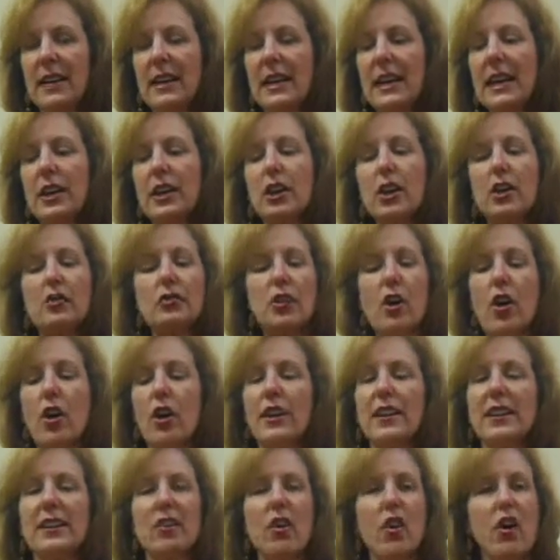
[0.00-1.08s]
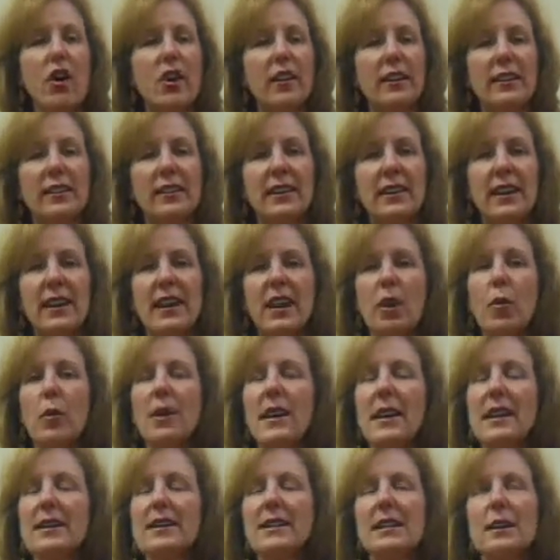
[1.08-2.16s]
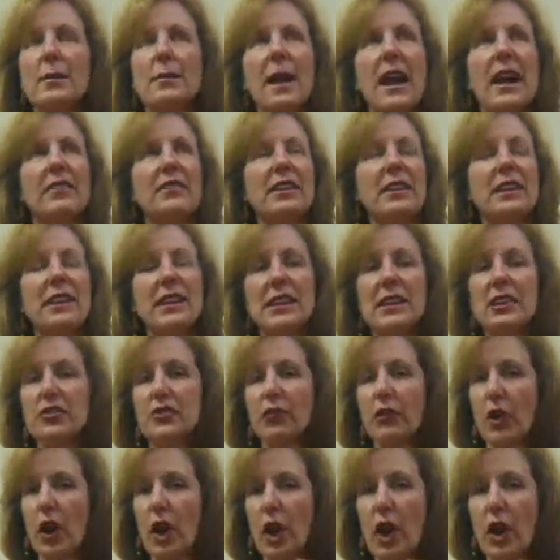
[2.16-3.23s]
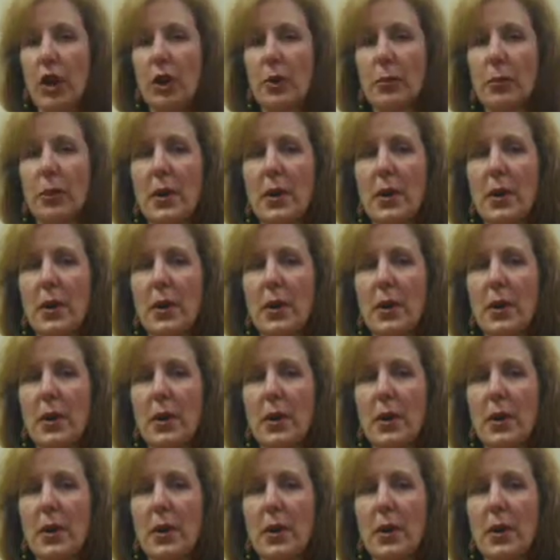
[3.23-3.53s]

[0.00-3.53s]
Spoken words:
It goes on and on. We ended up having Keys for Hope.